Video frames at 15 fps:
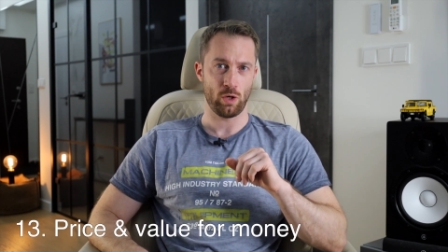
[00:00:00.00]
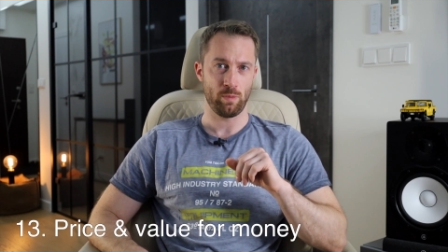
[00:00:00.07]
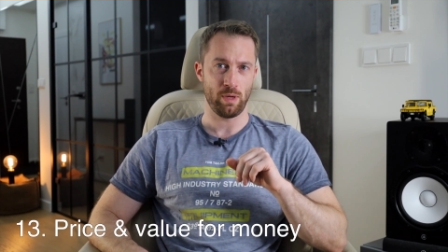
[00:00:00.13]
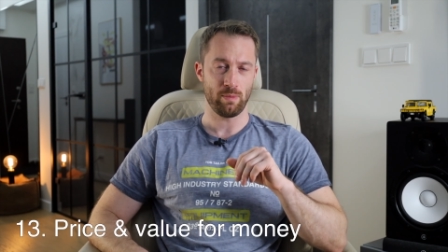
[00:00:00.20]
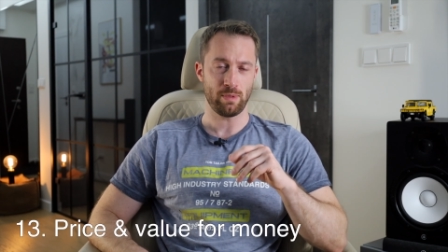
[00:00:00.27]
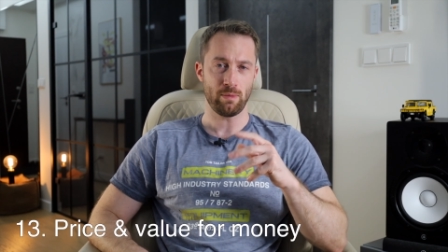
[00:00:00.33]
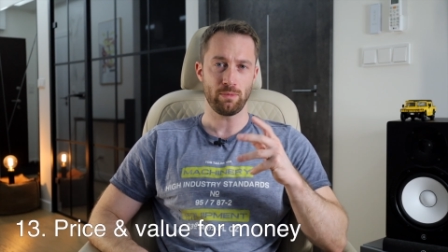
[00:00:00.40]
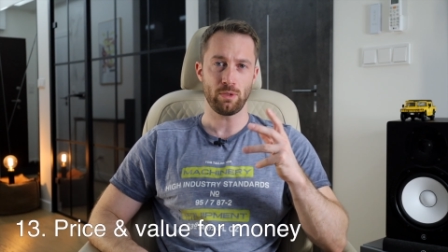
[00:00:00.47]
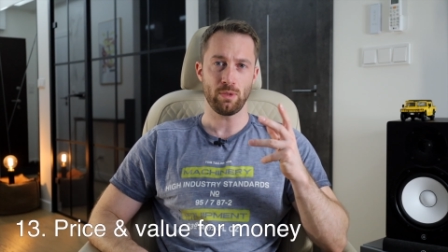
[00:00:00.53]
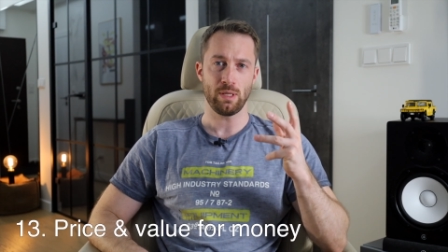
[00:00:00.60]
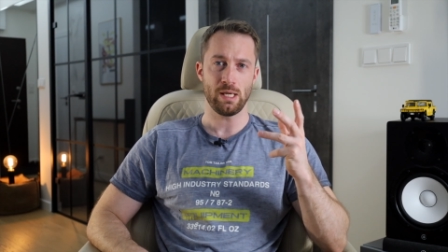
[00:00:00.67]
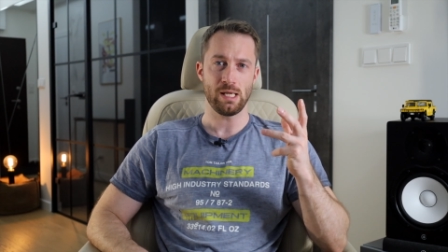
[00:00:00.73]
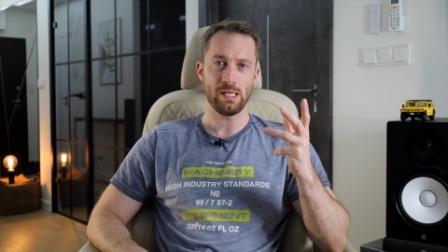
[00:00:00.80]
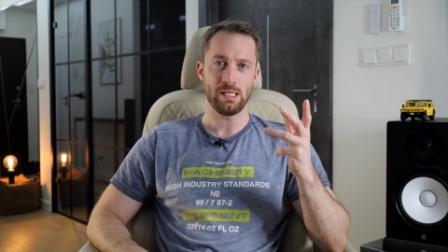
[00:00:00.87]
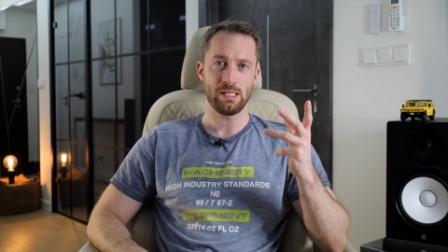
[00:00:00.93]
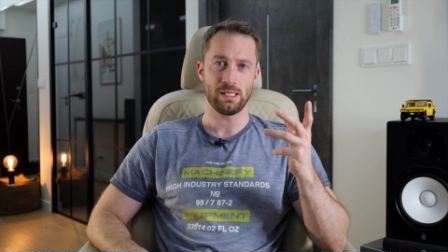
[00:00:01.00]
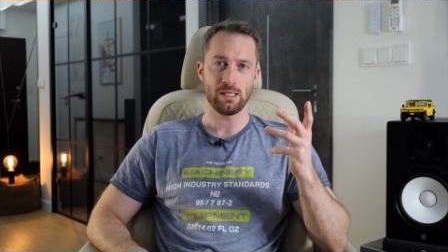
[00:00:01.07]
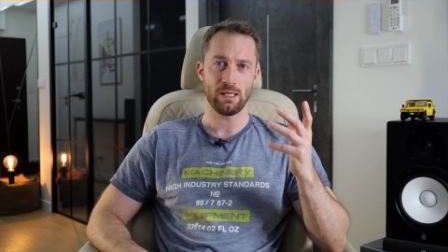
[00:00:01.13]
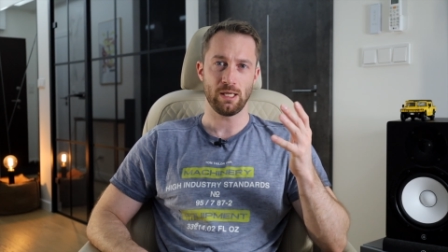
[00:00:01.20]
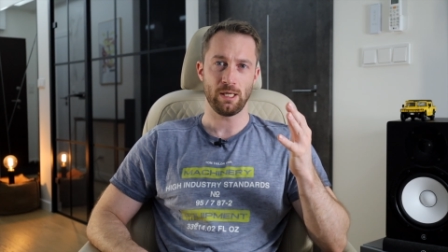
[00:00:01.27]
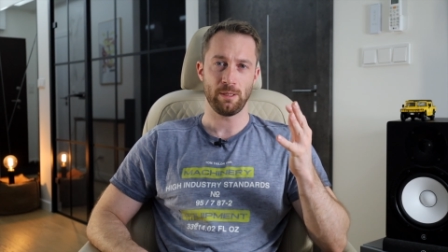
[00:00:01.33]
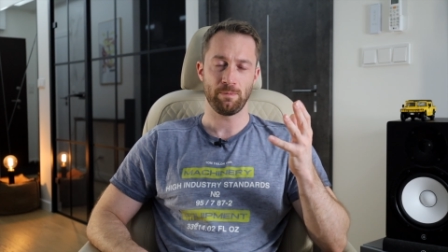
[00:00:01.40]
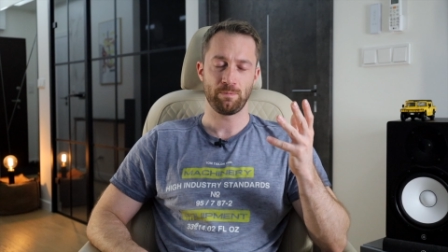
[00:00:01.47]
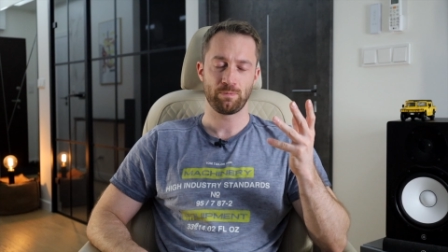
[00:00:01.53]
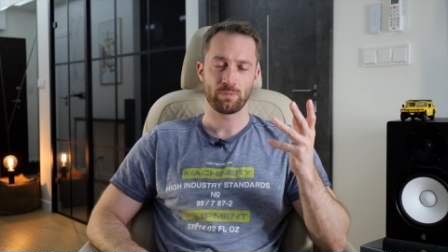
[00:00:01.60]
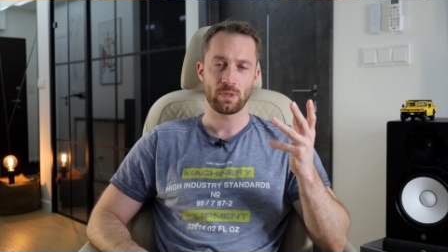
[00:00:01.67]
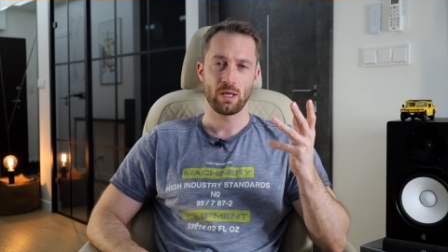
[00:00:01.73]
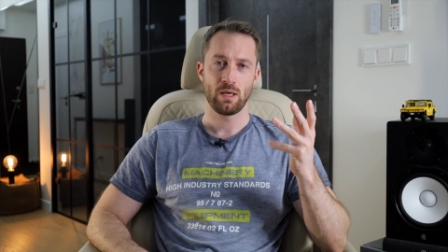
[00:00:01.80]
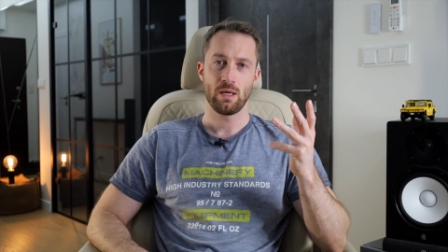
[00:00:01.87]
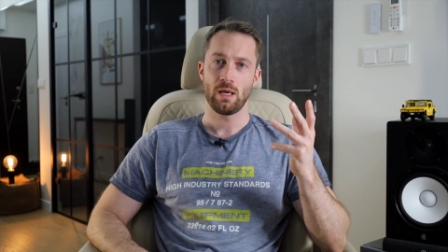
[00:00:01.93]
BMW is,
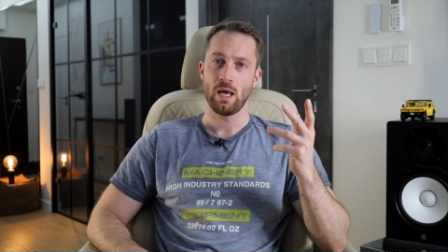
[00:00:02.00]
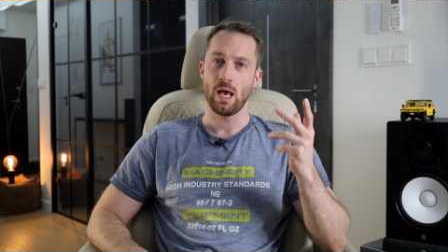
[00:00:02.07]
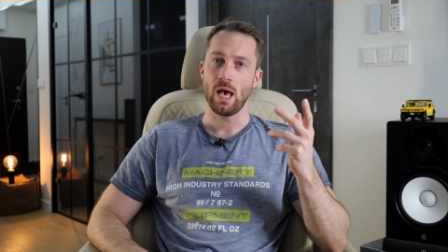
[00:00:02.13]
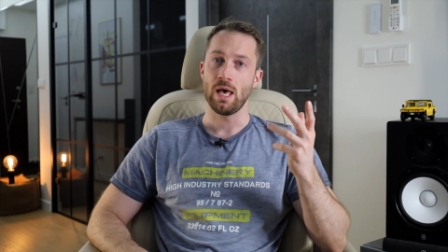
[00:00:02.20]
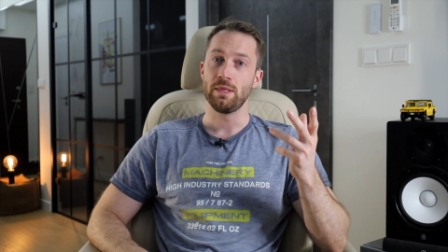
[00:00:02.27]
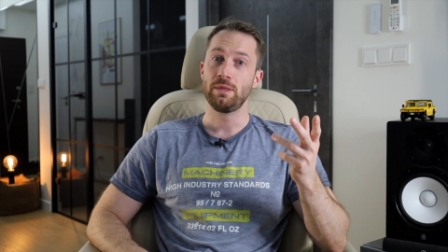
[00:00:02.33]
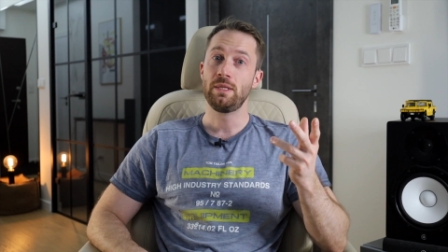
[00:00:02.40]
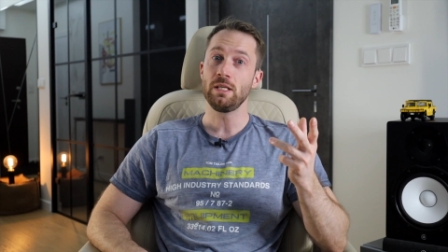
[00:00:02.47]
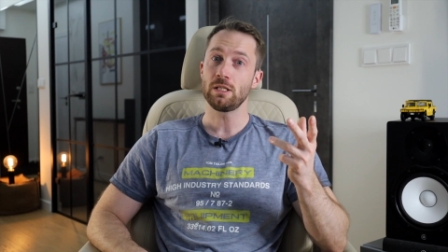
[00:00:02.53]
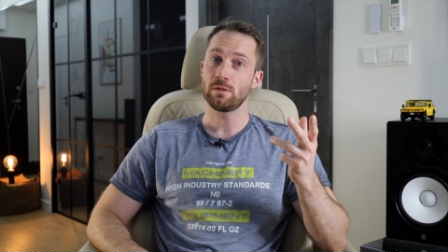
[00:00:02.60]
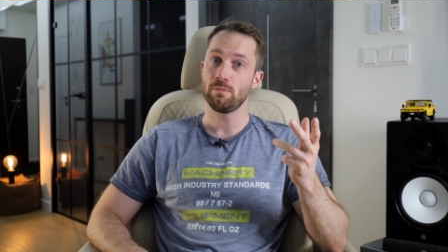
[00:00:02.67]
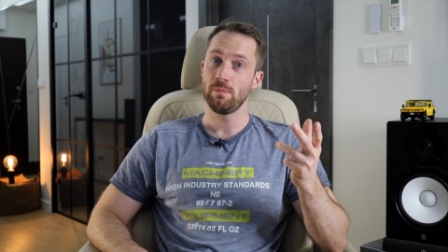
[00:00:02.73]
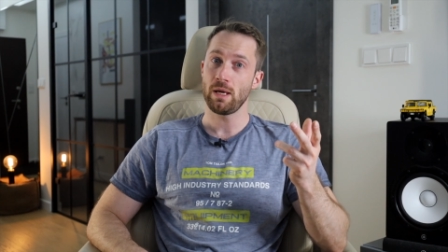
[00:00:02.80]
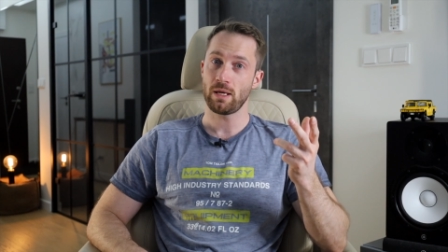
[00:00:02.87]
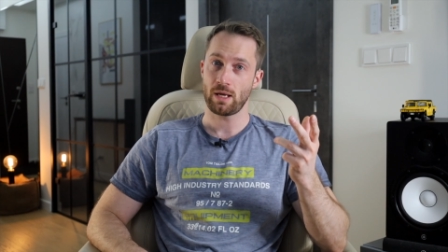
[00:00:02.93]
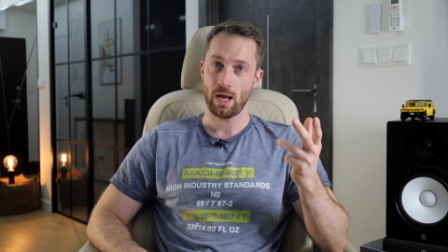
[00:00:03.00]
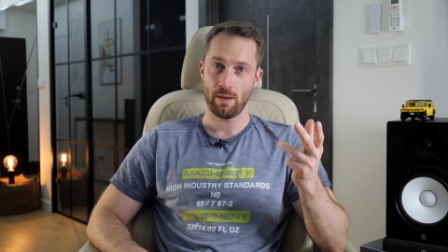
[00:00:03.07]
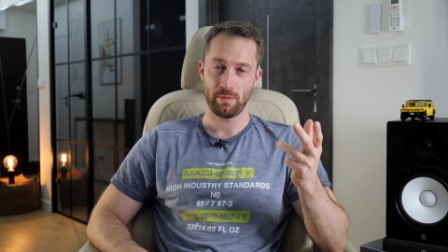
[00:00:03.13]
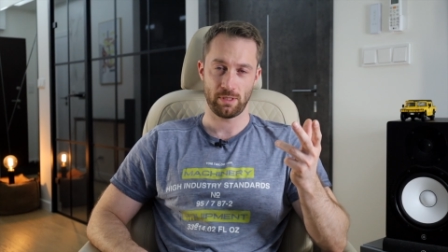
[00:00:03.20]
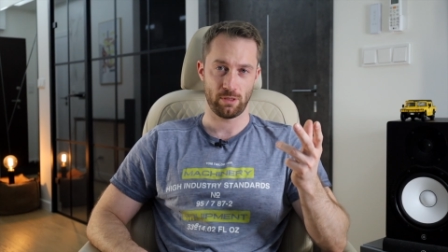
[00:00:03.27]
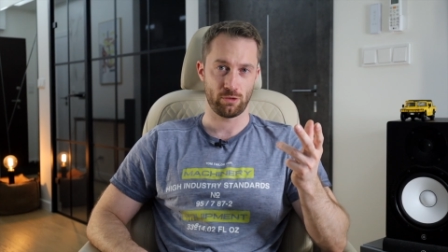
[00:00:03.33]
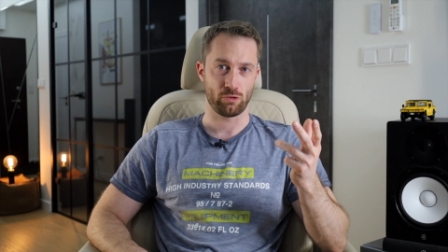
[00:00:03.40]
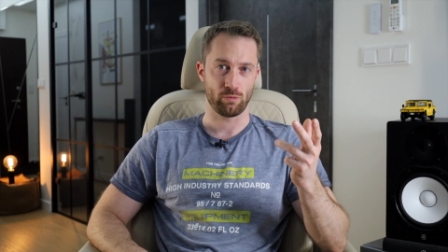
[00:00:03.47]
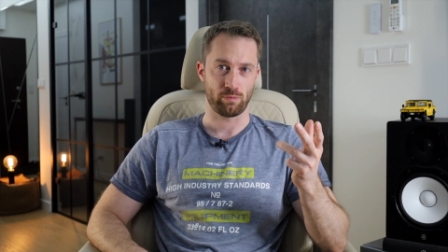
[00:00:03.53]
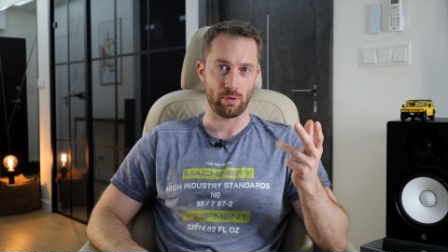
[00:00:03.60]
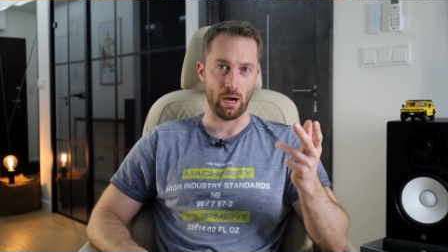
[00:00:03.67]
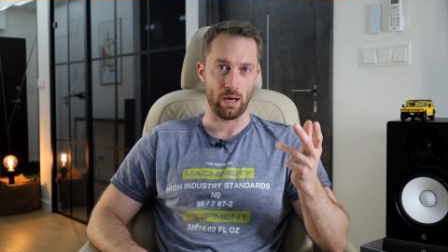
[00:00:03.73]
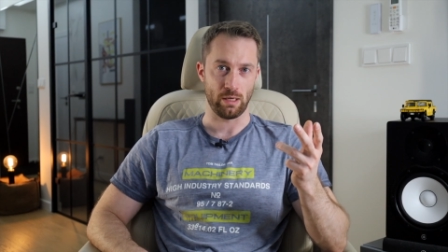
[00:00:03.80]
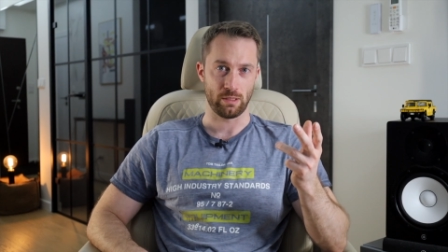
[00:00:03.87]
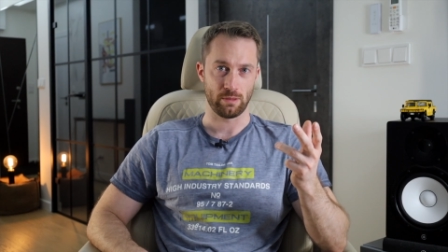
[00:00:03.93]
and this may come as a
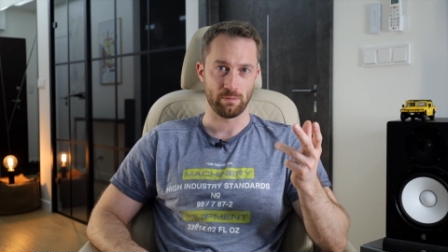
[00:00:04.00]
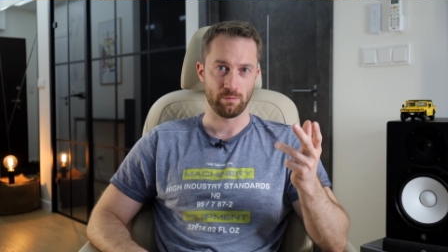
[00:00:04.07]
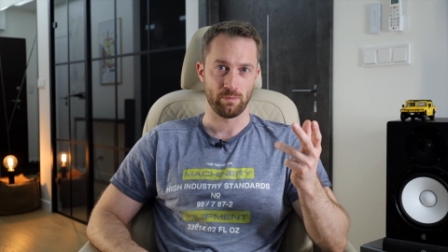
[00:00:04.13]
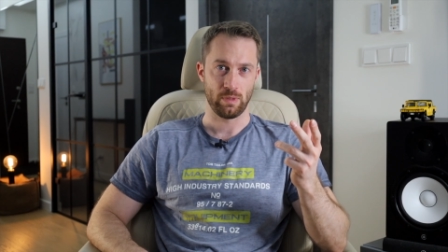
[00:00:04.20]
surprise,